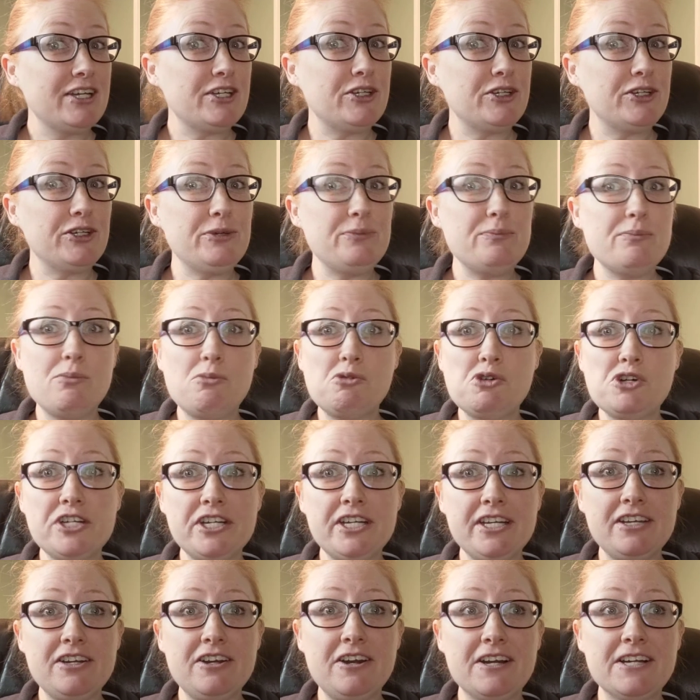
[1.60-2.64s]
Good
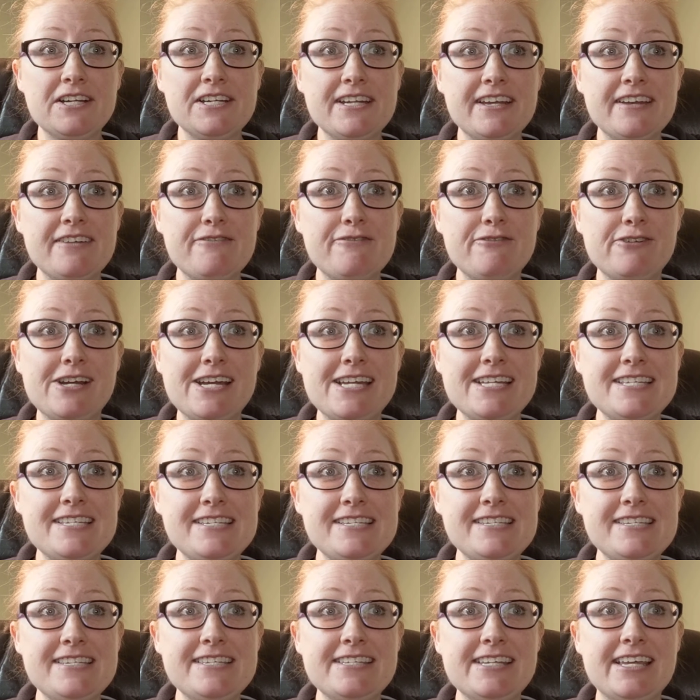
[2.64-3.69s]
morning, gardening
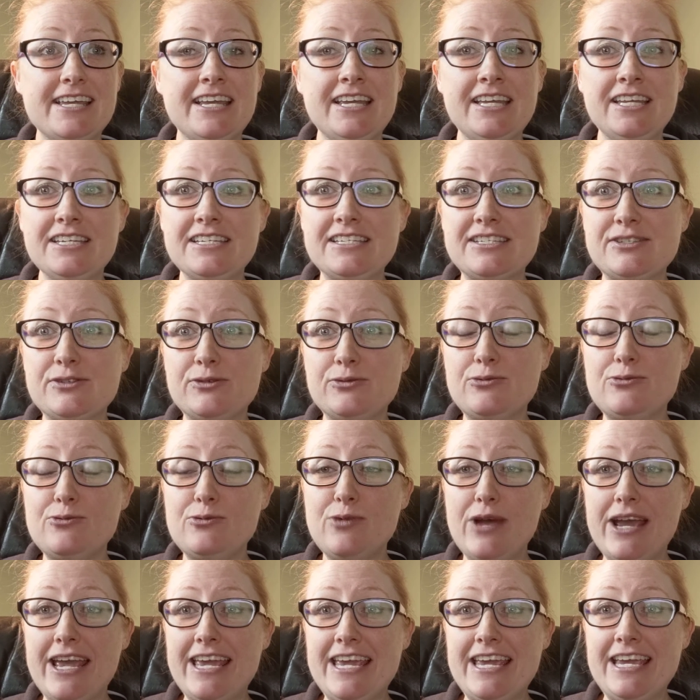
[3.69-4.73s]
friends. It is
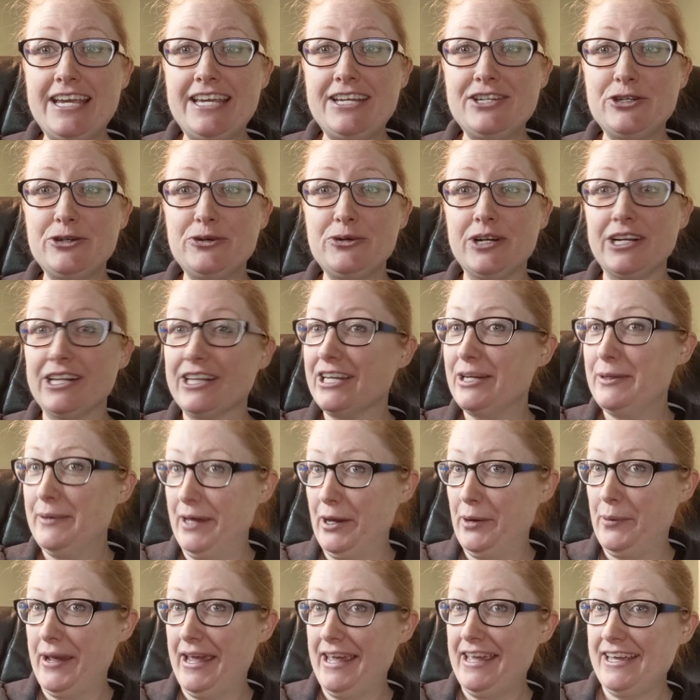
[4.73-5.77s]
way too early to be
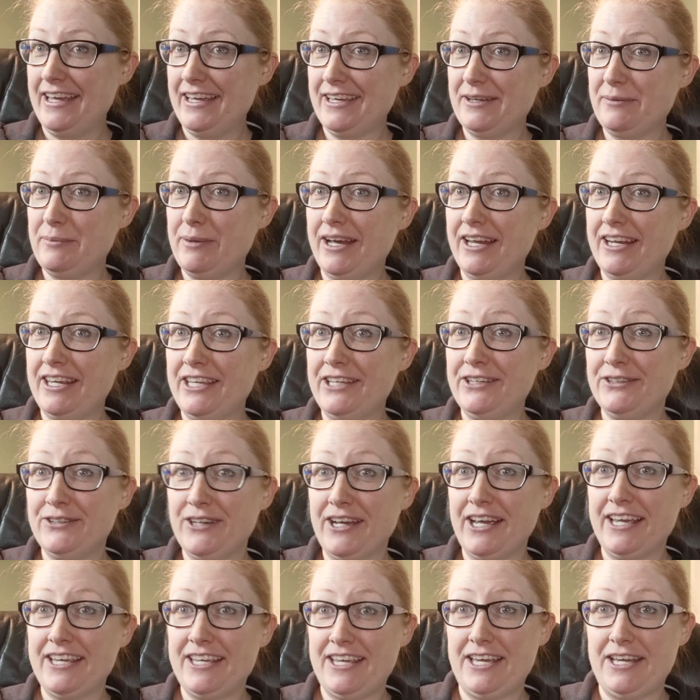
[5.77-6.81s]
awake, but here
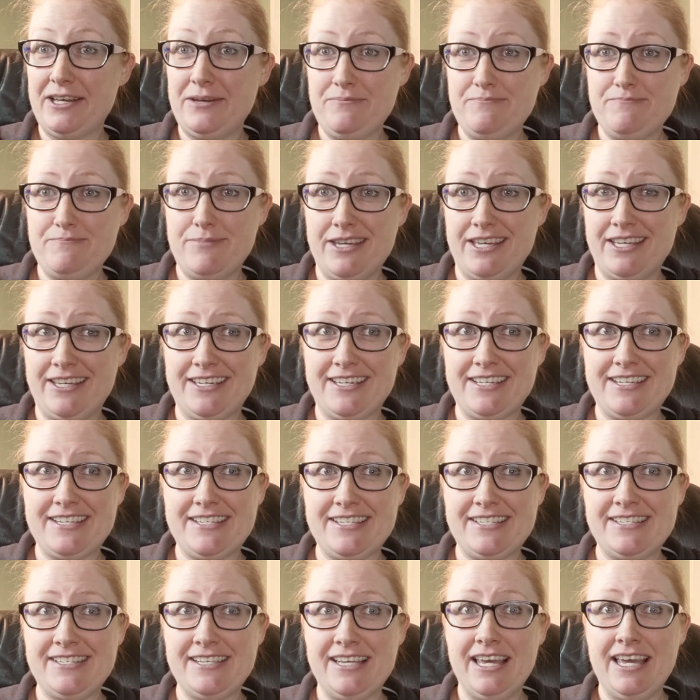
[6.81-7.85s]
I am
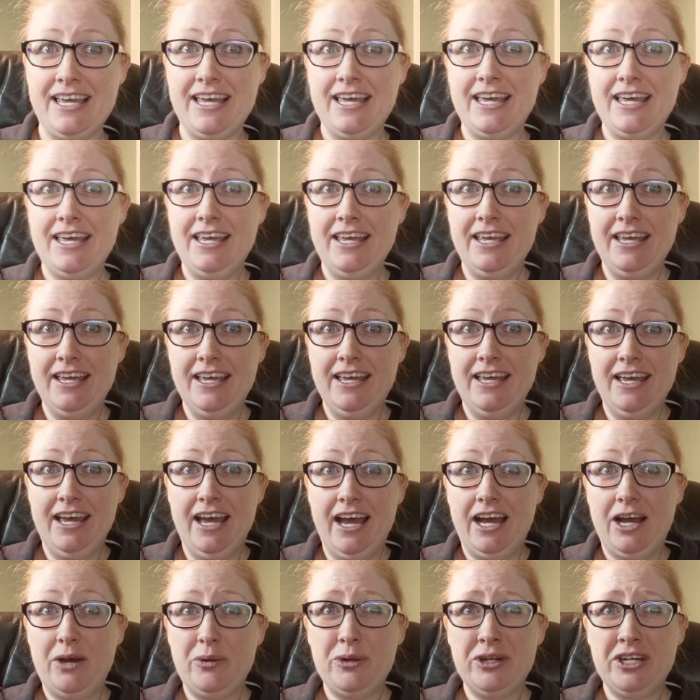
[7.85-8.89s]
because
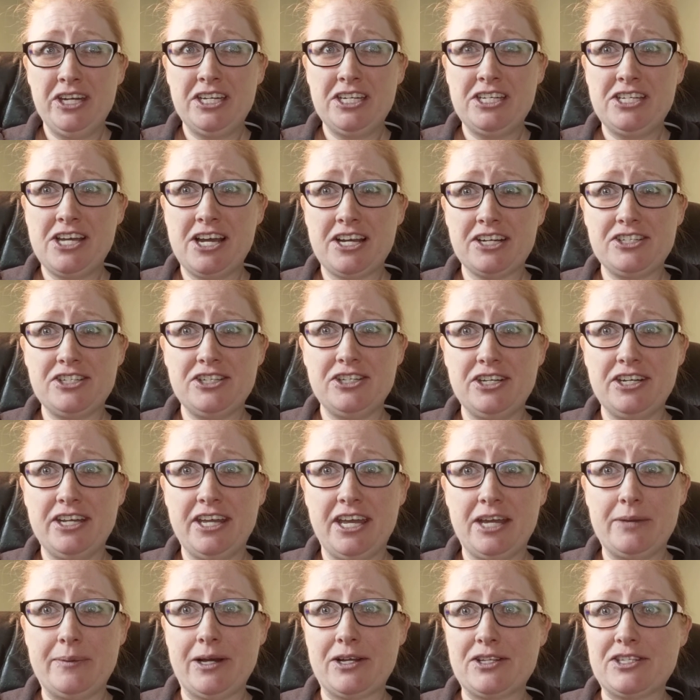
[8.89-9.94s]
I wanted to talk to you
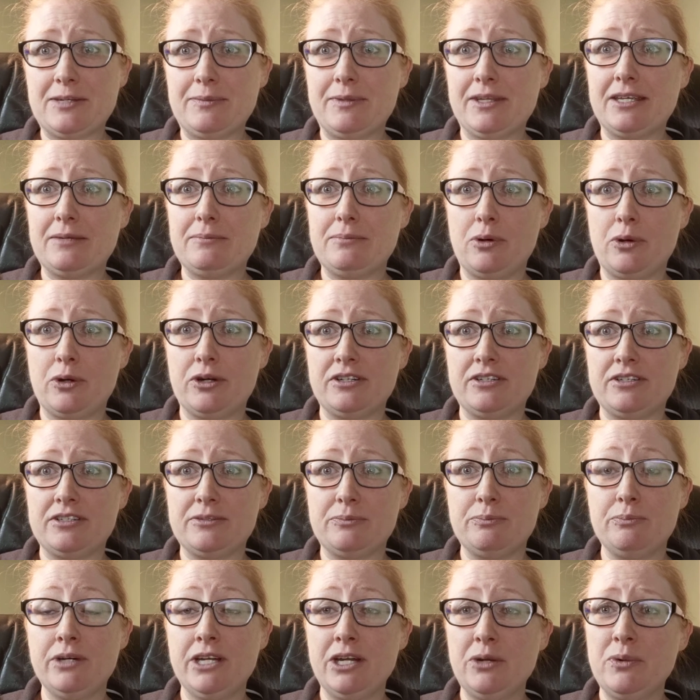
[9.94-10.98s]
today about something important.
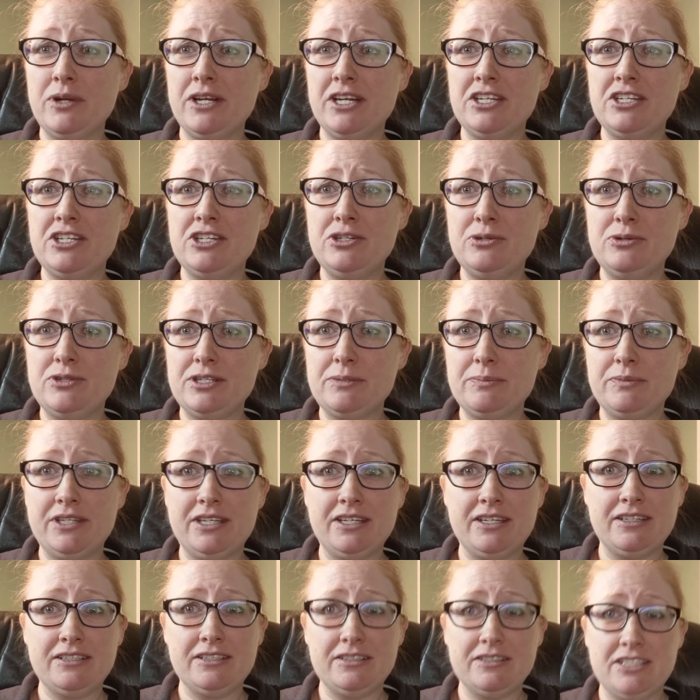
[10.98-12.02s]
But I wanted to do
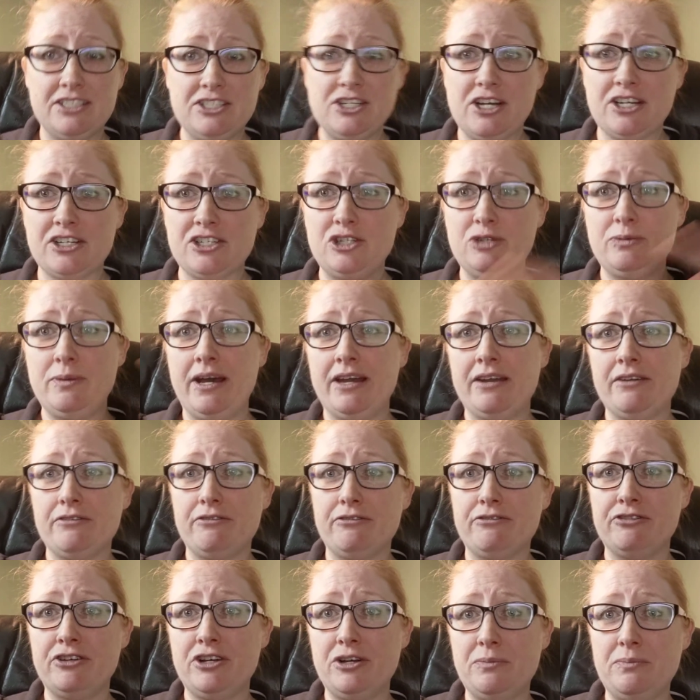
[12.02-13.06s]
something to talk to you about it
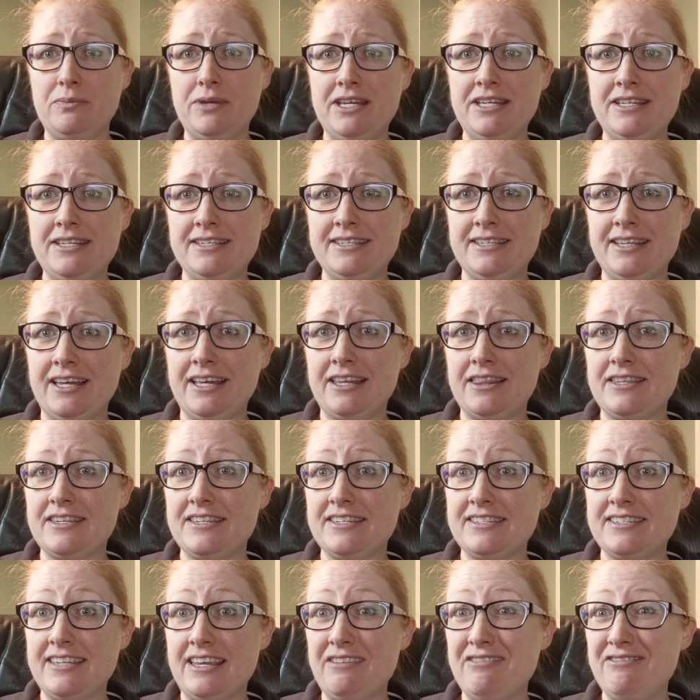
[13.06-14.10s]
from inside the
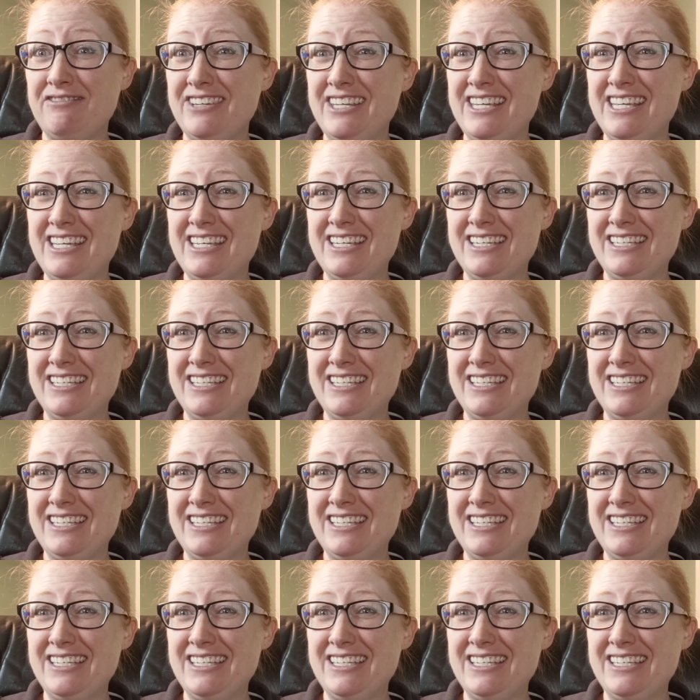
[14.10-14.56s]
safety